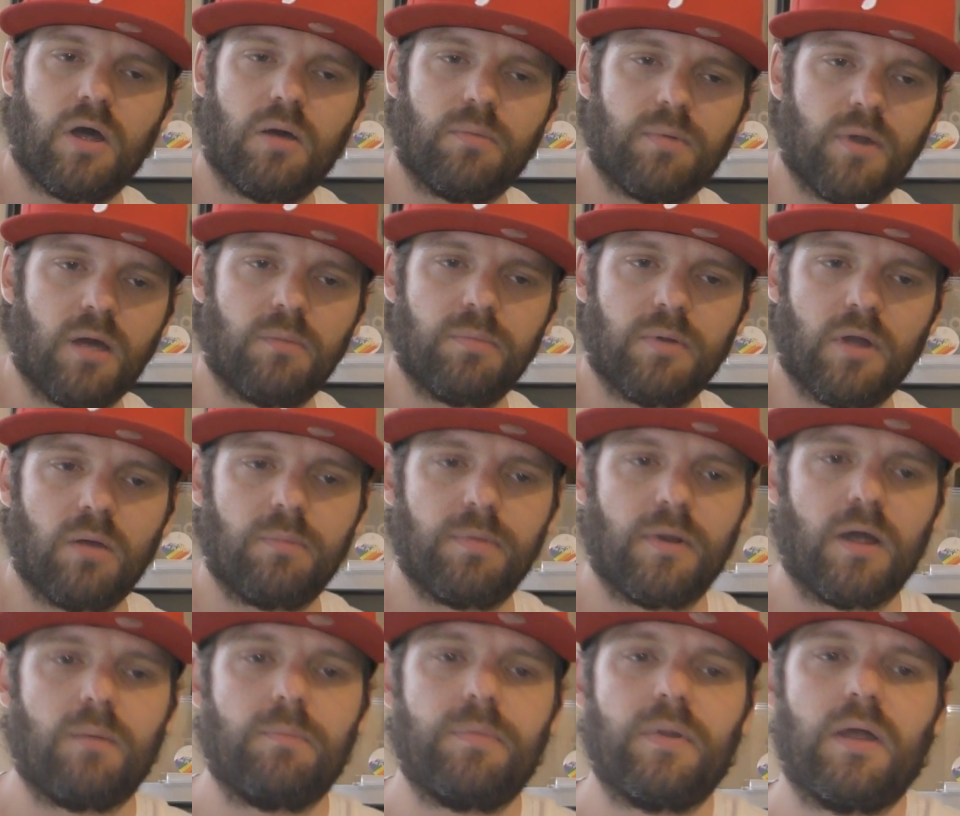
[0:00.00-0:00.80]
Blah blah blah
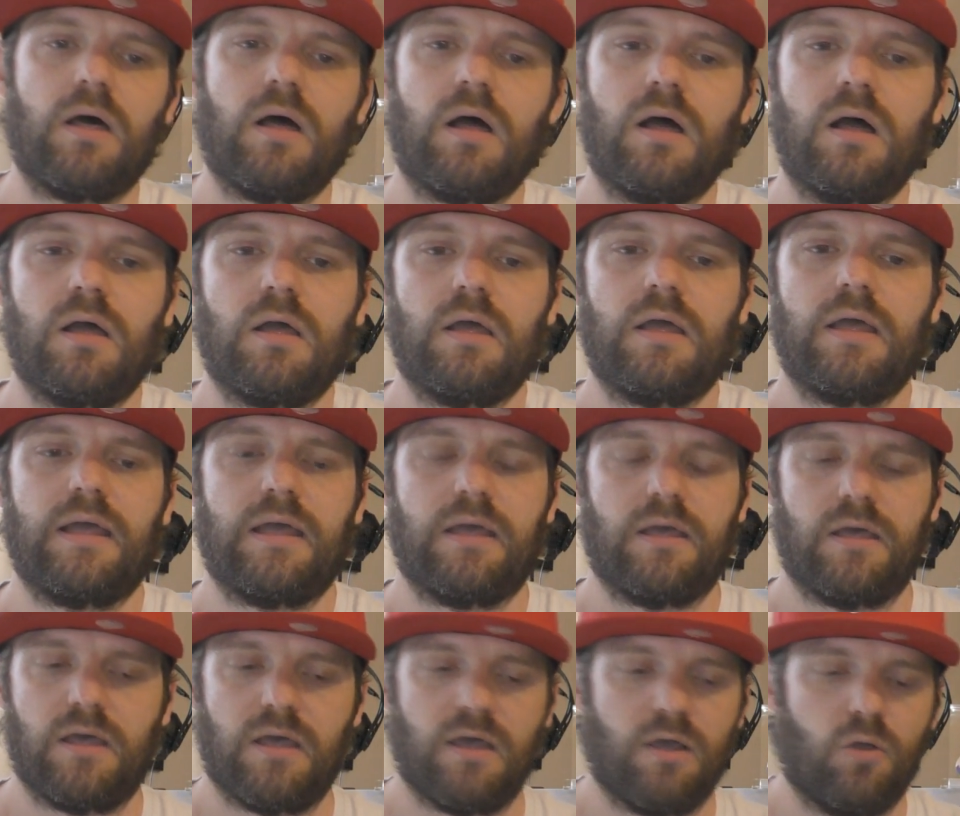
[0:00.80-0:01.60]
blah blah.
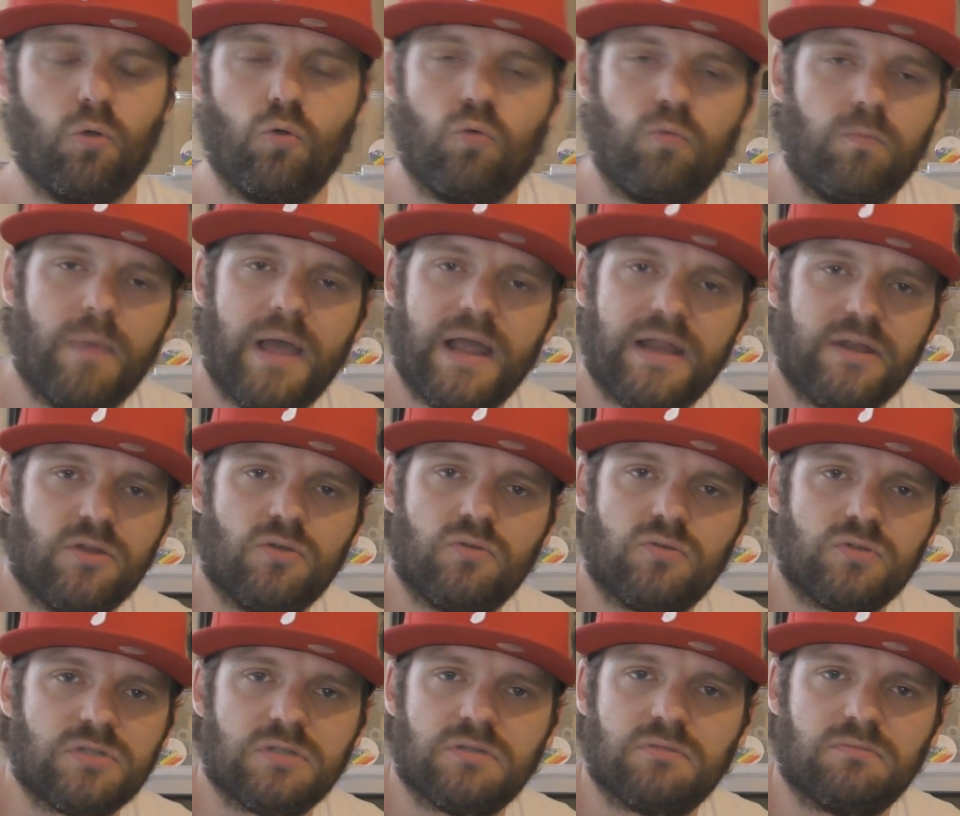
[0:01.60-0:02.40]
All
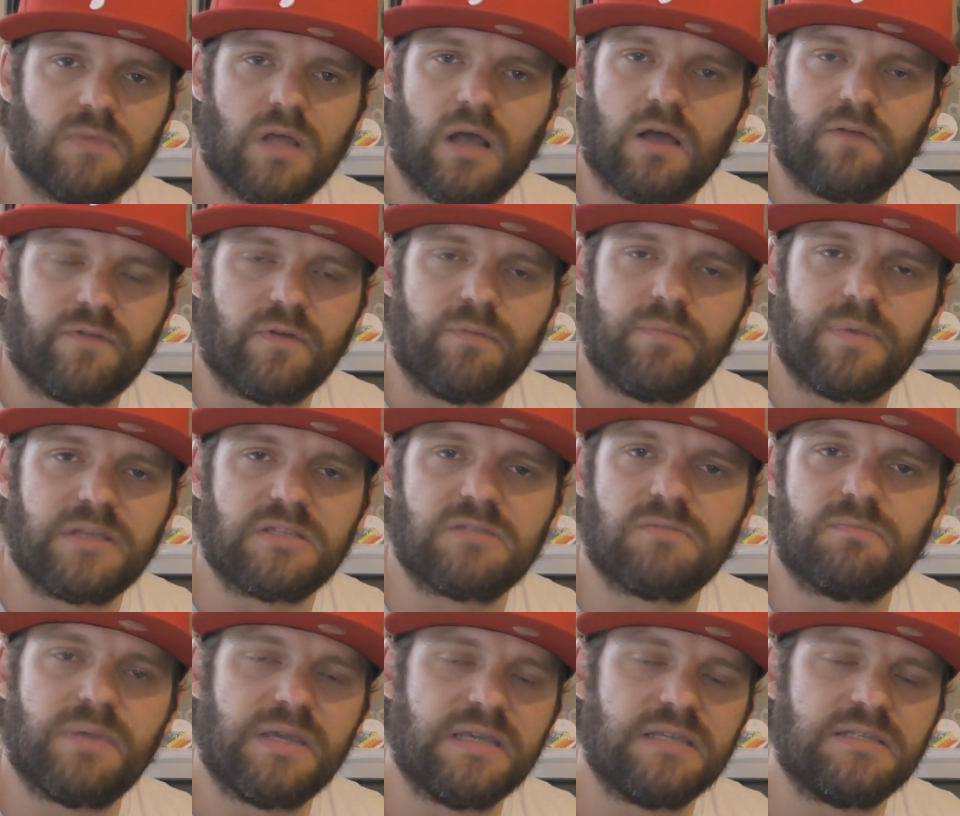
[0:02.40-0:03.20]
manuals and other
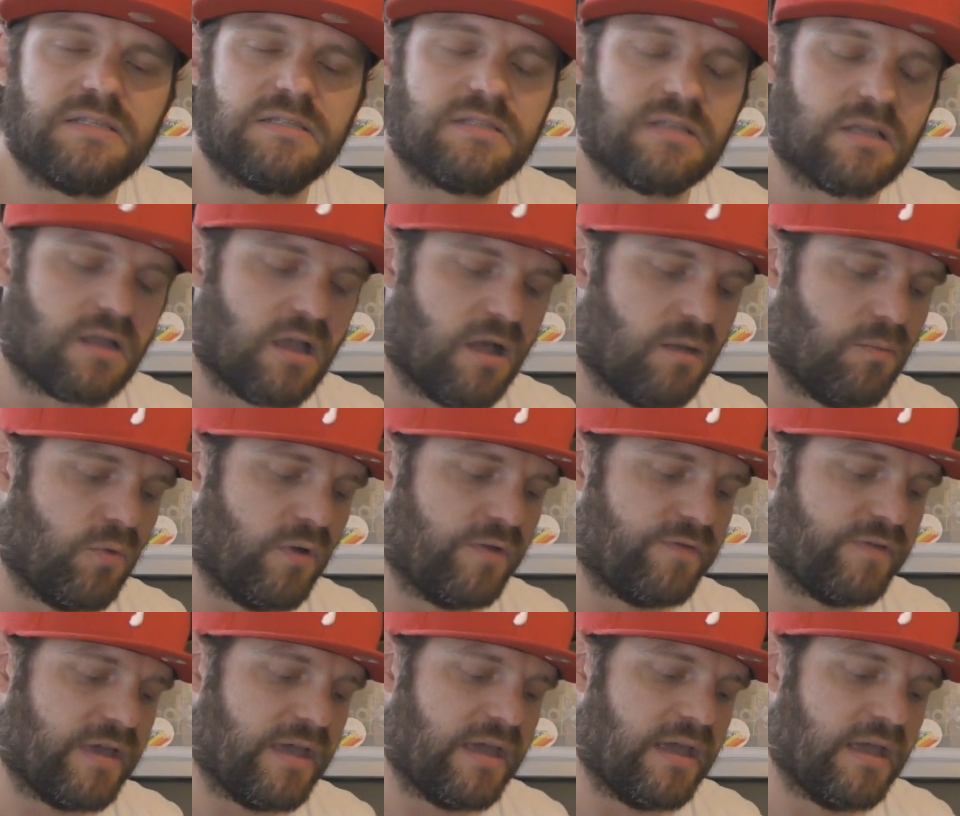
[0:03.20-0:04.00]
bits and pieces that come
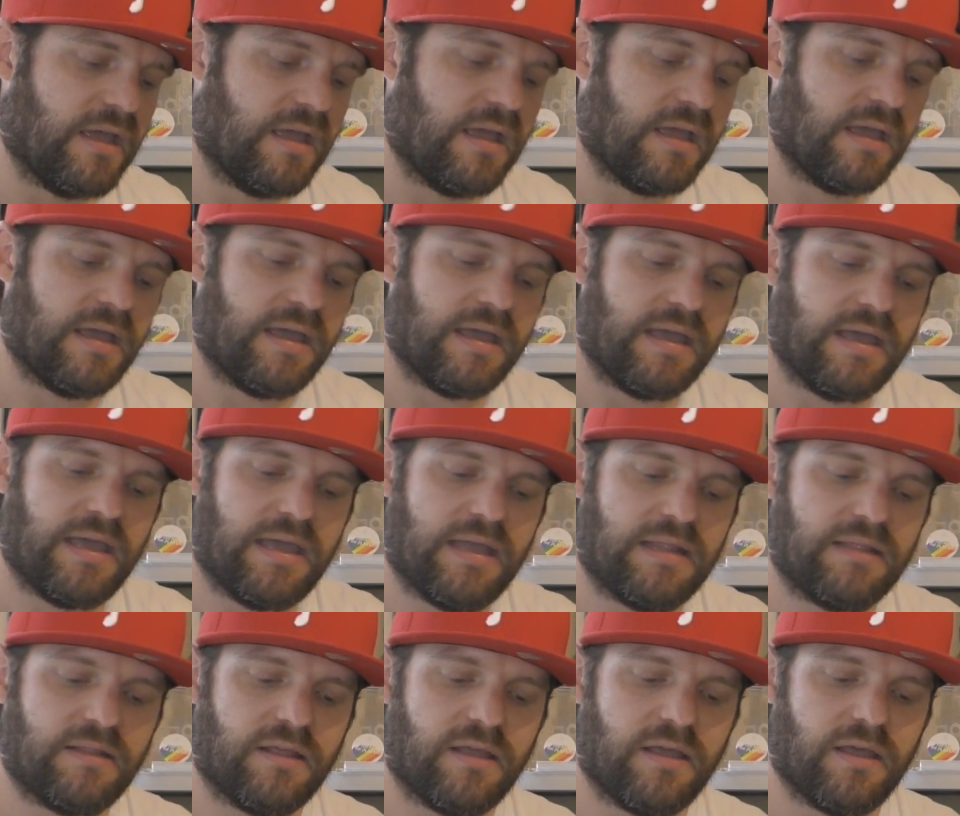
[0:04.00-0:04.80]
with it.
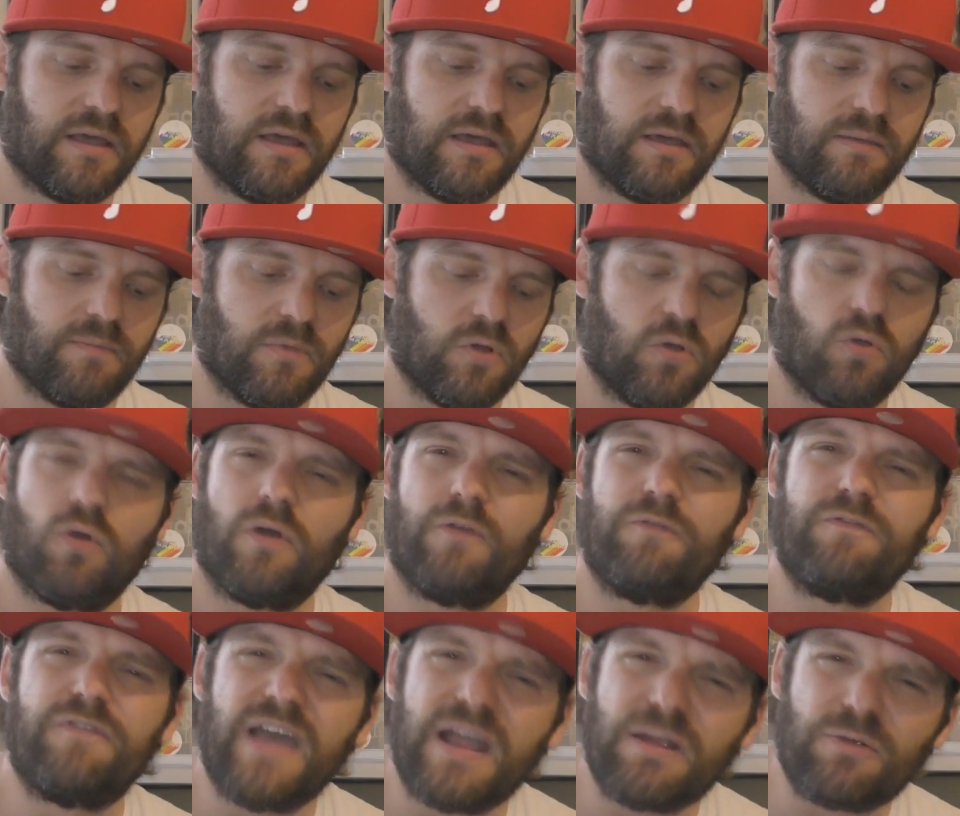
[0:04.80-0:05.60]
And
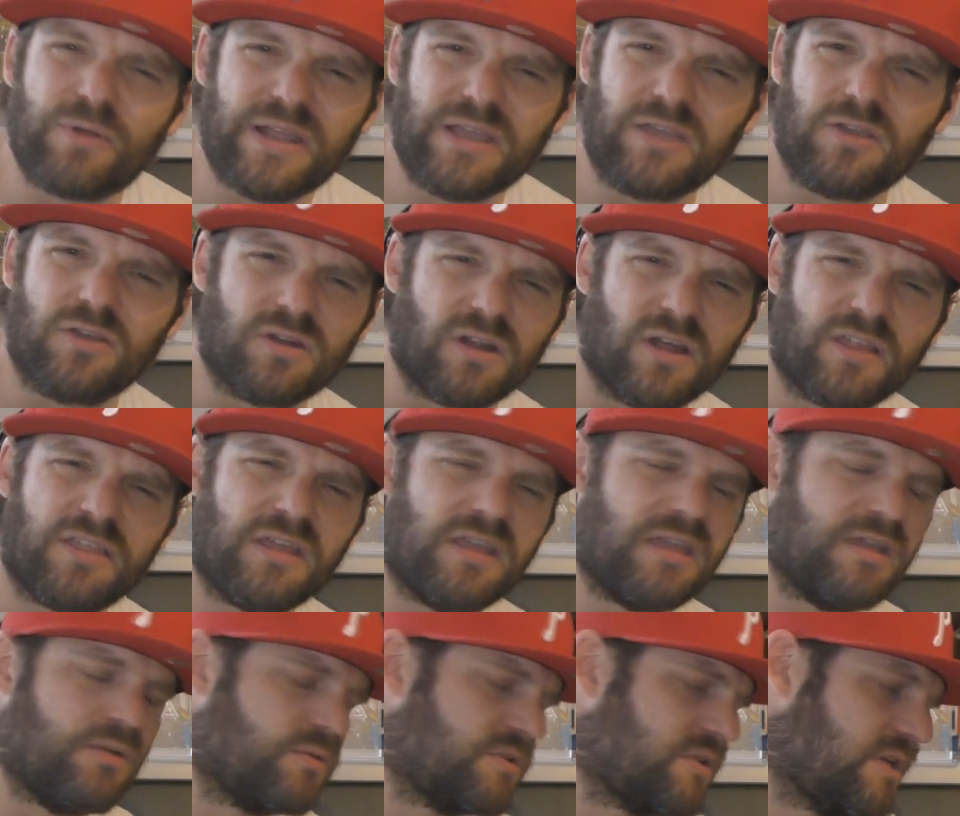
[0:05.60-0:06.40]
or very good, I
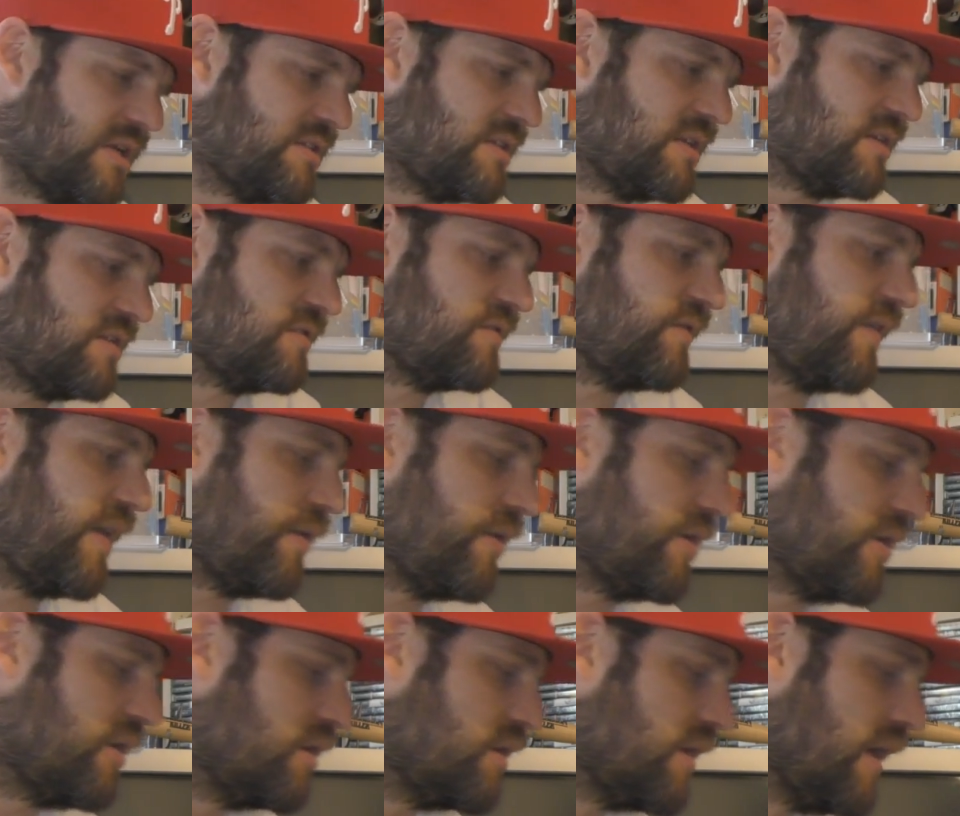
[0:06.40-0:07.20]
think it was listed as
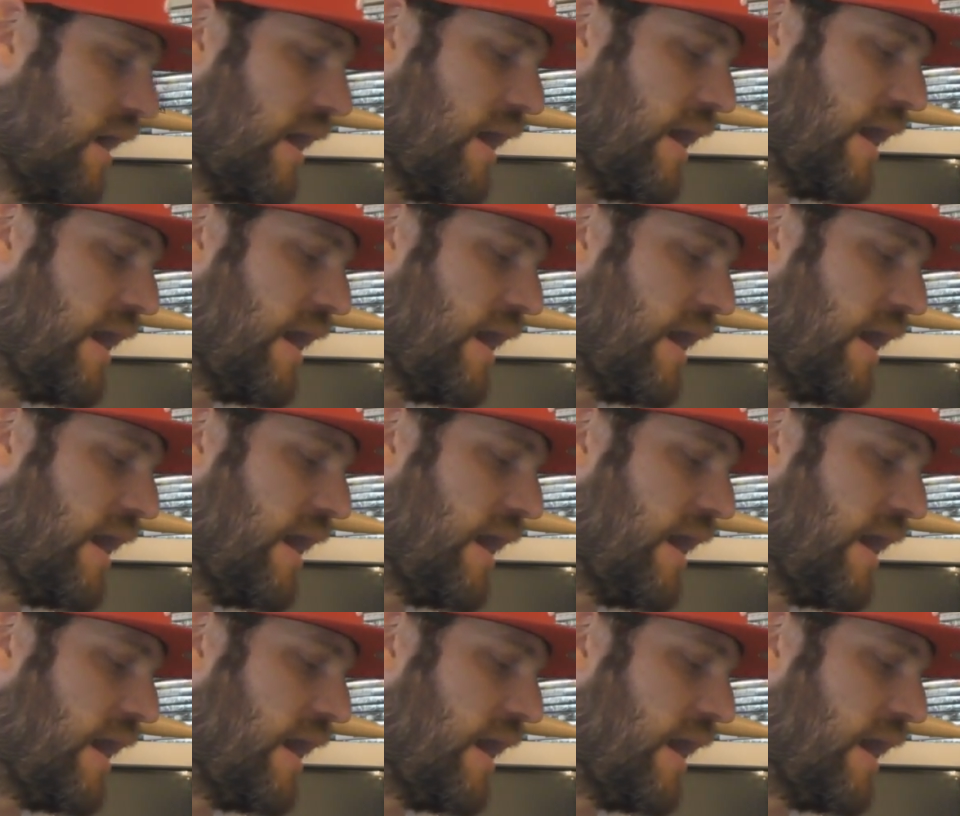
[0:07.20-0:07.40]
very good.